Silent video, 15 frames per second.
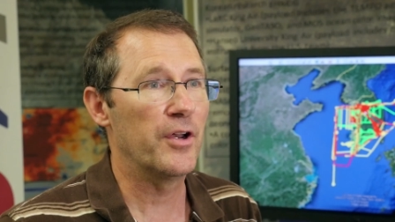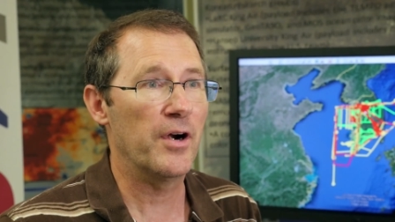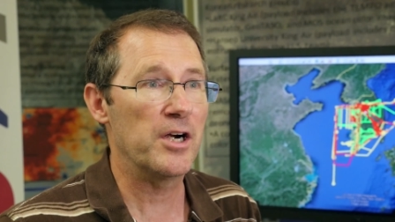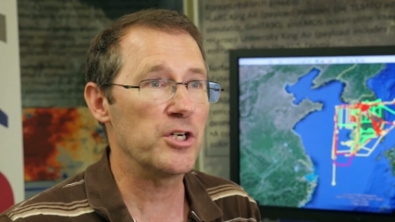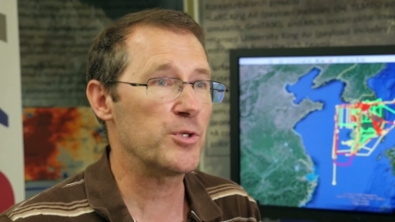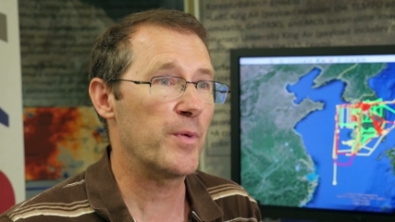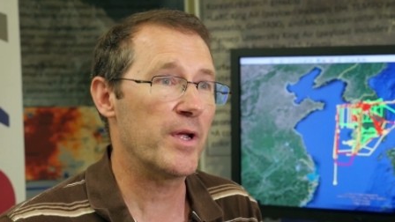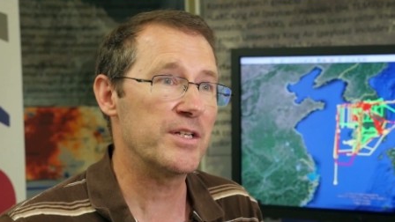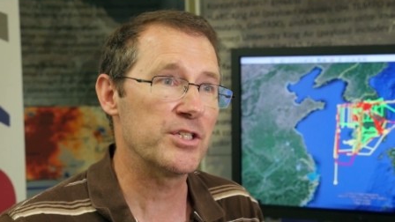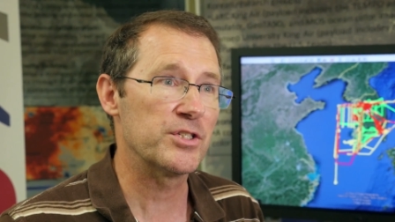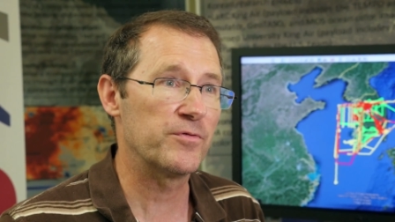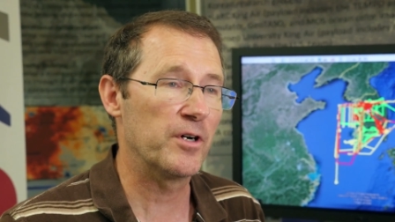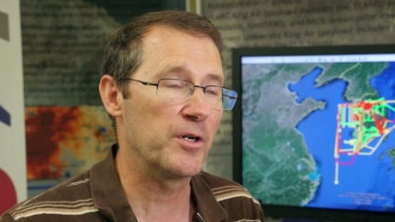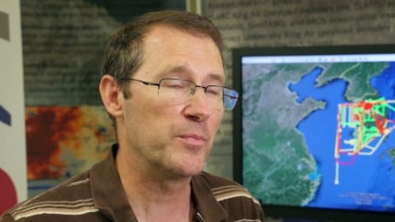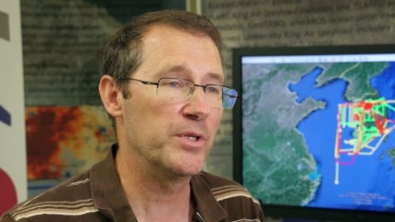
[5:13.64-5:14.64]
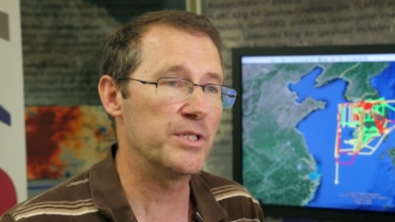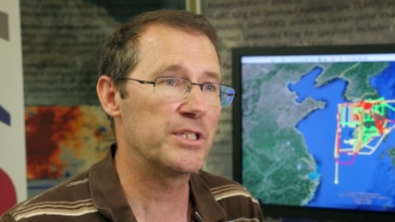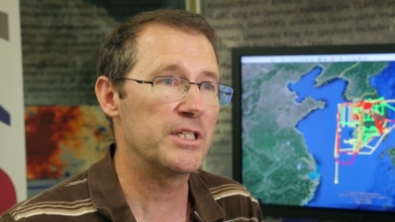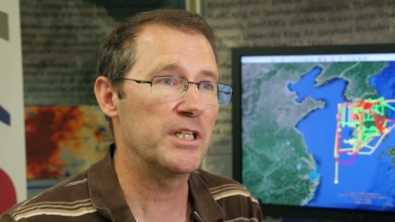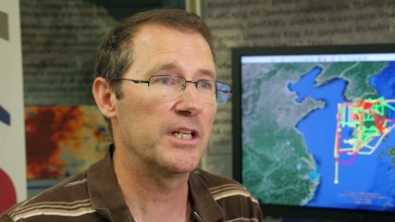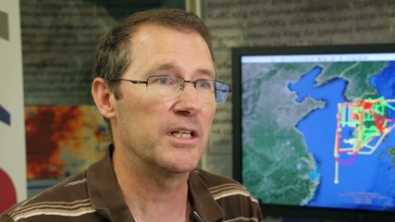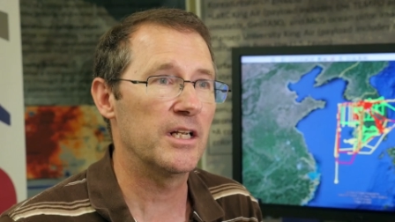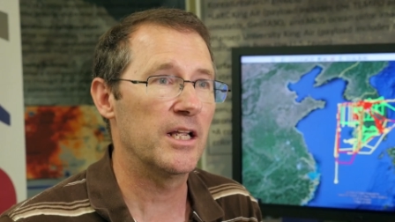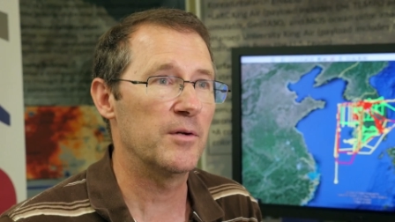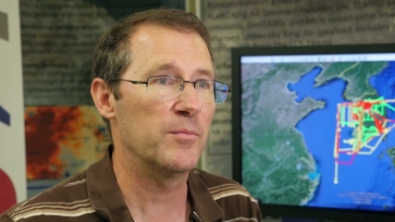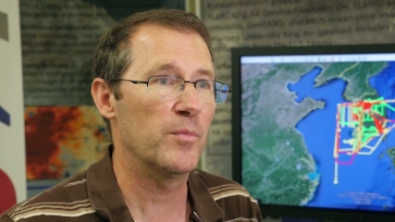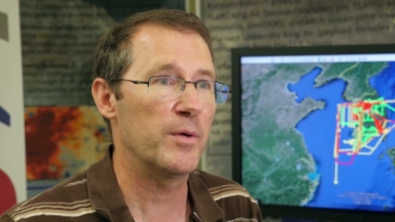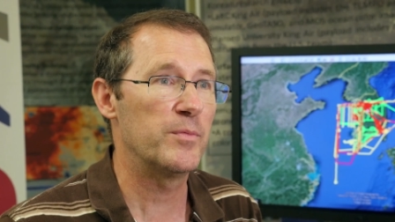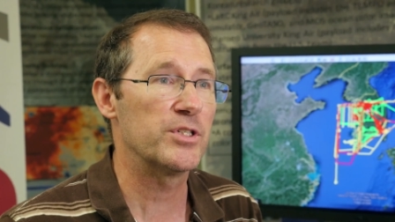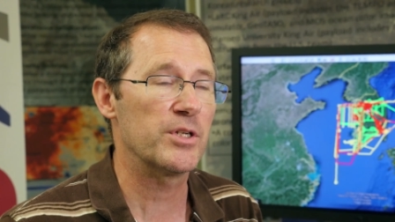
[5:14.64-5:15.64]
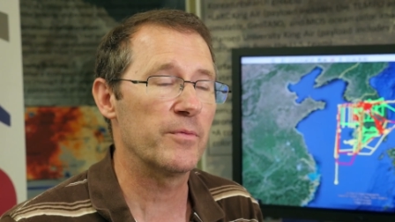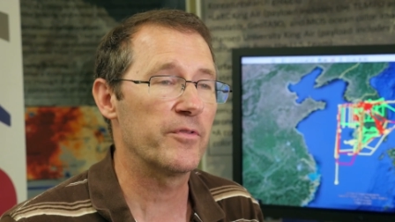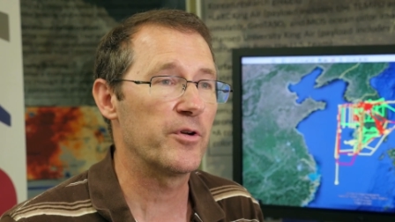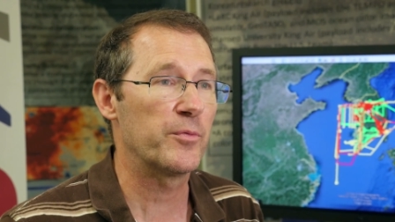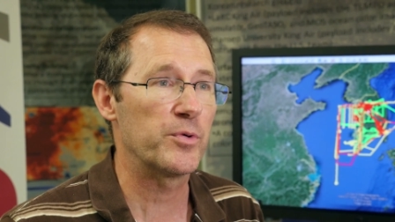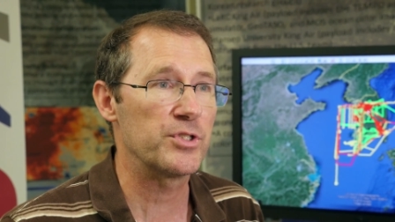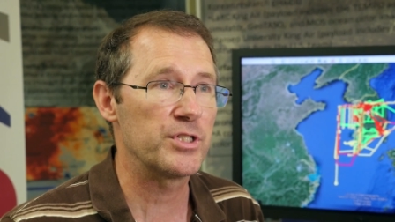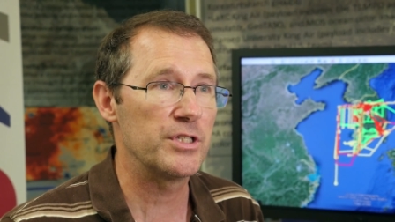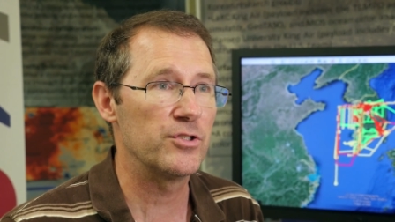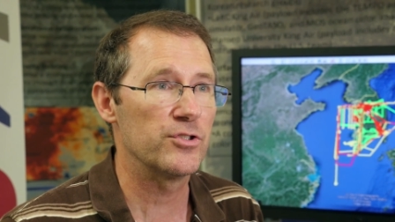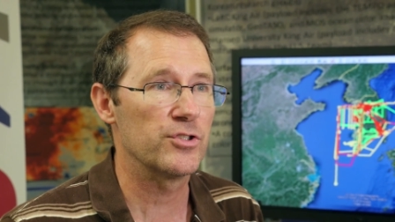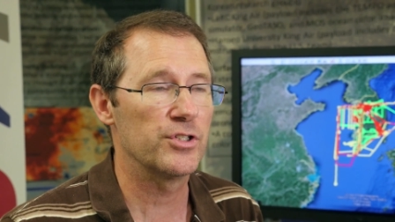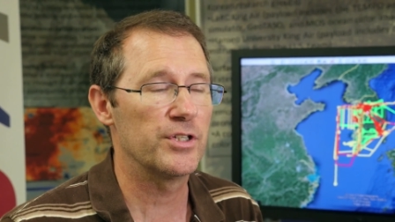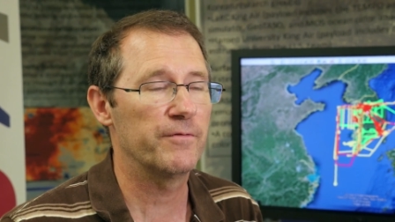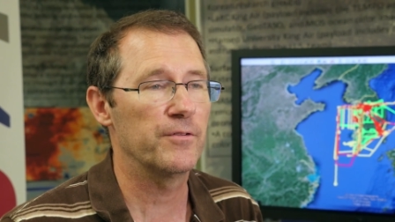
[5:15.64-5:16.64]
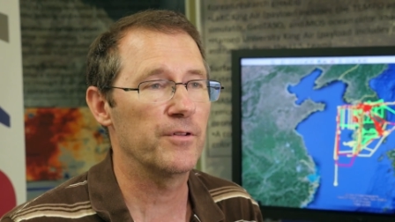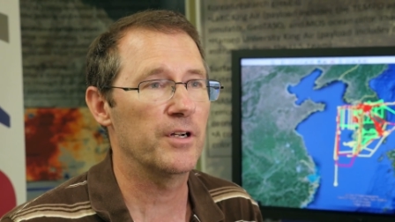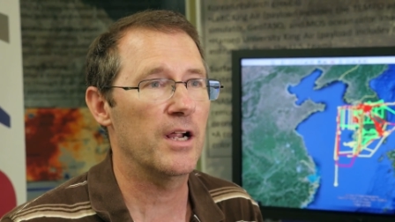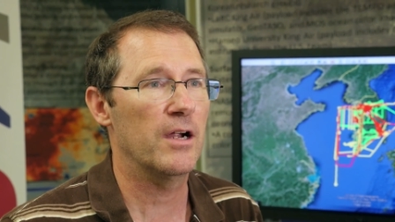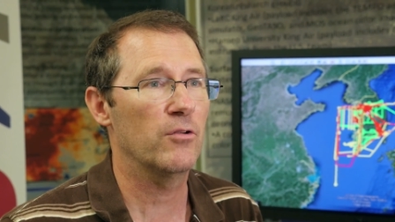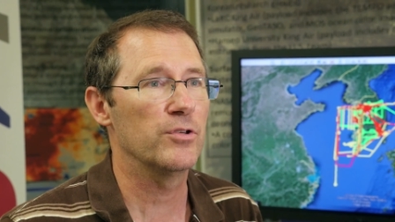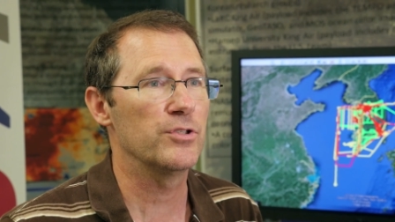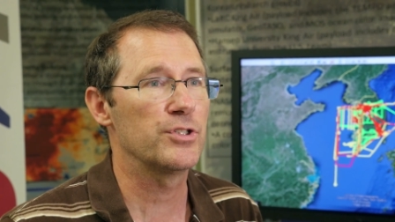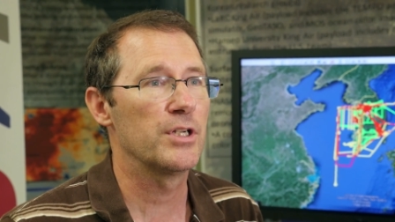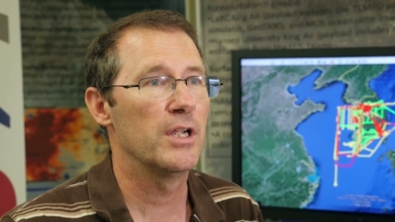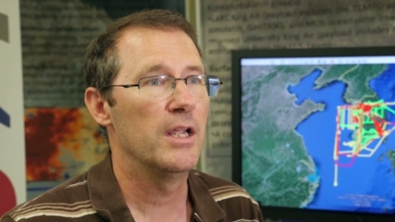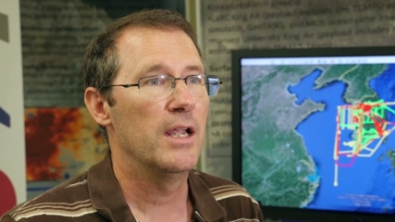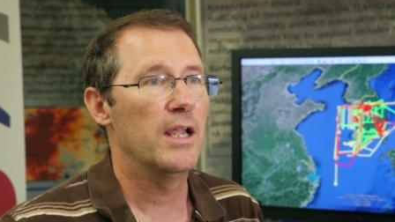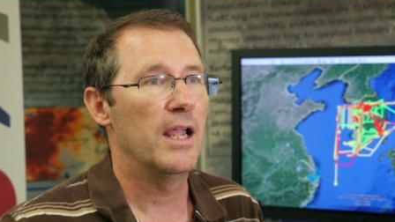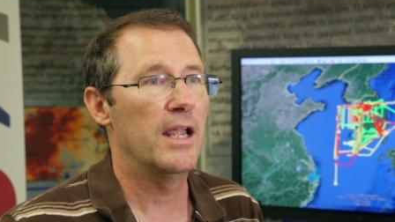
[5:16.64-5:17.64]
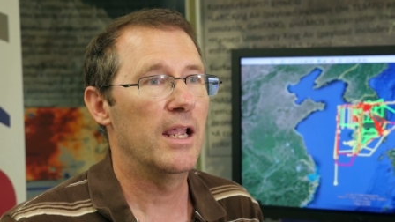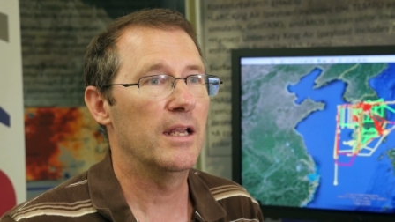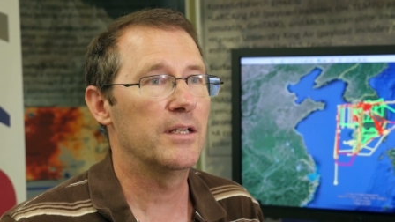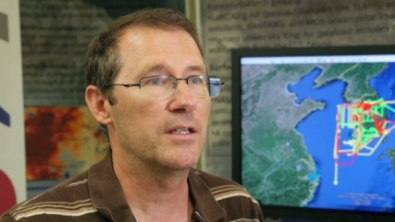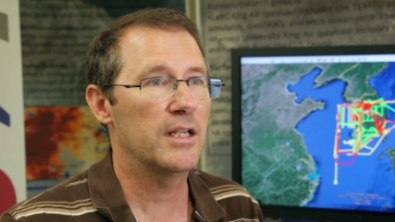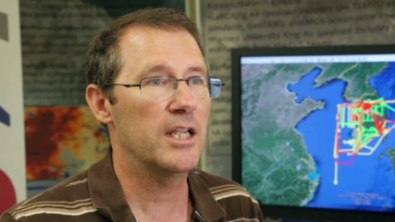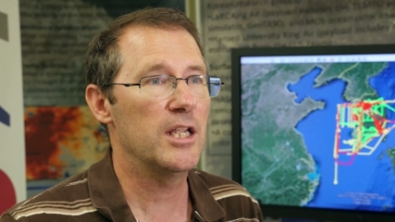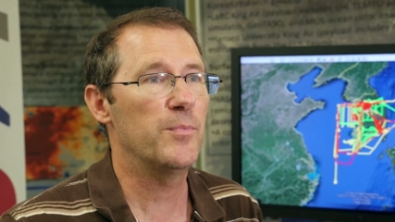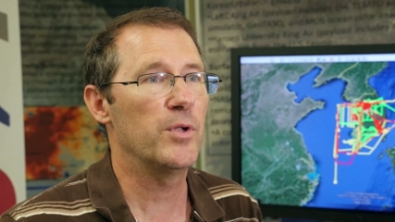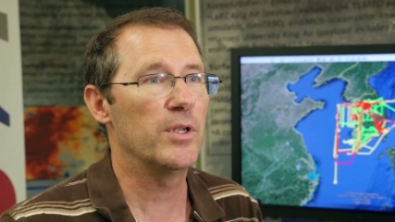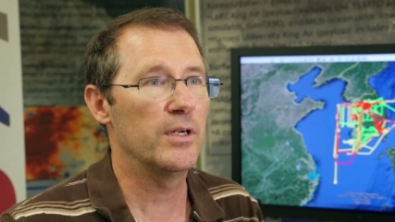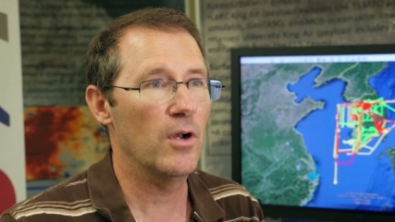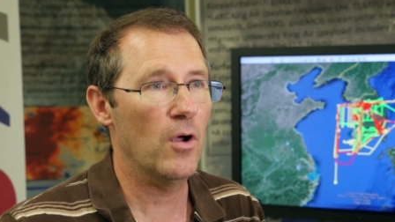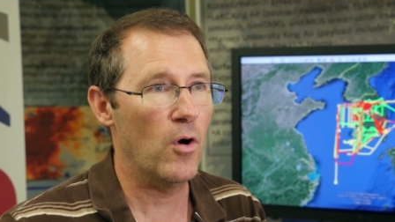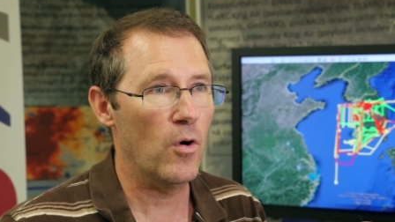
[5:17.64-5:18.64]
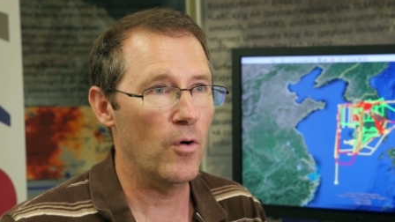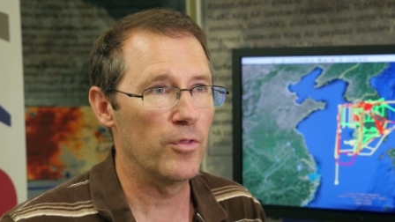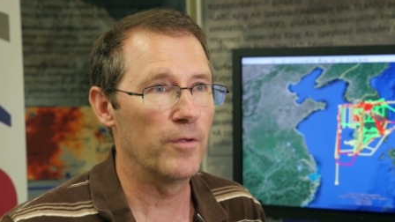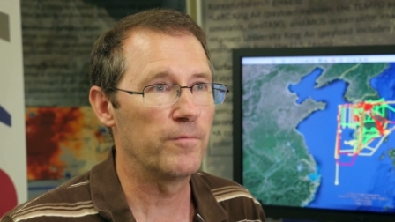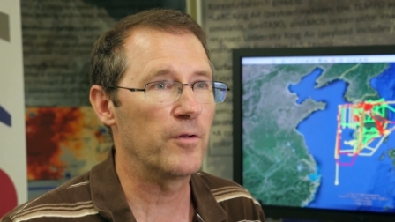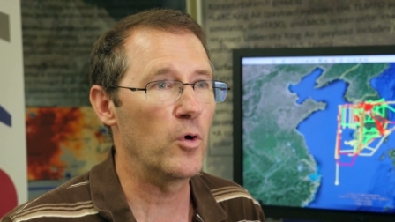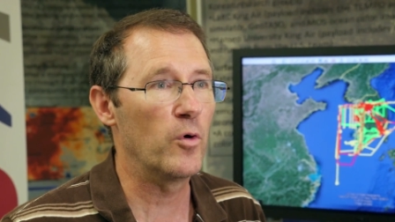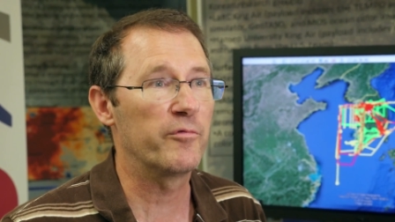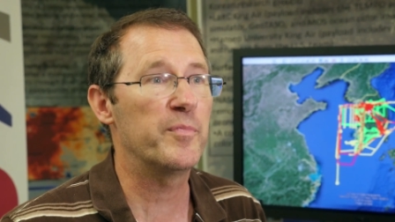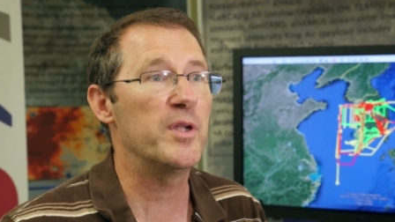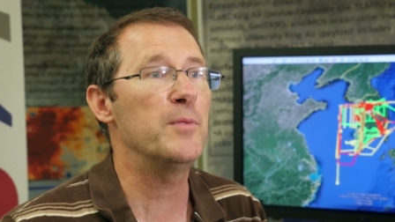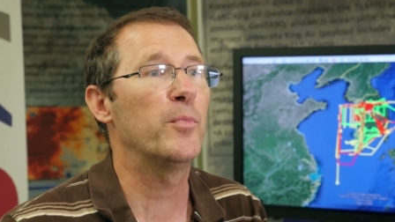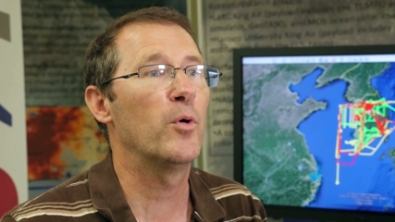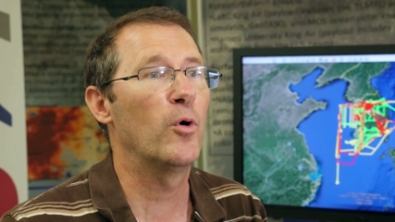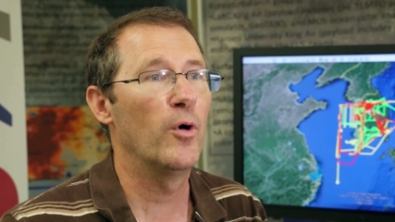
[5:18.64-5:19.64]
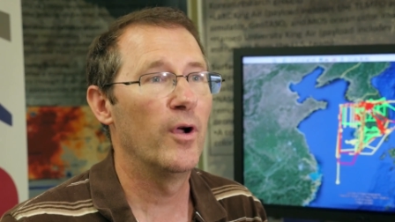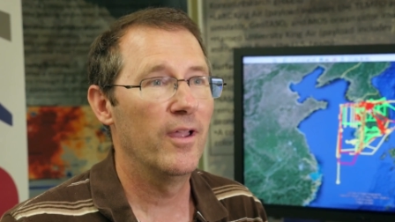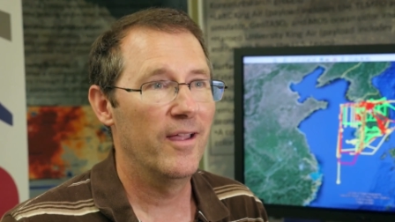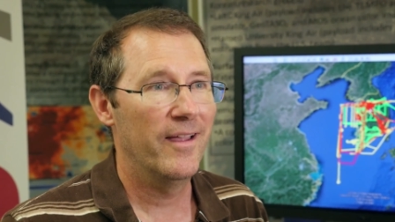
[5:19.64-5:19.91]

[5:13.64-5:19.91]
their airspace is very busy and maybe some of their procedures are different than ours. And keeping the flow of people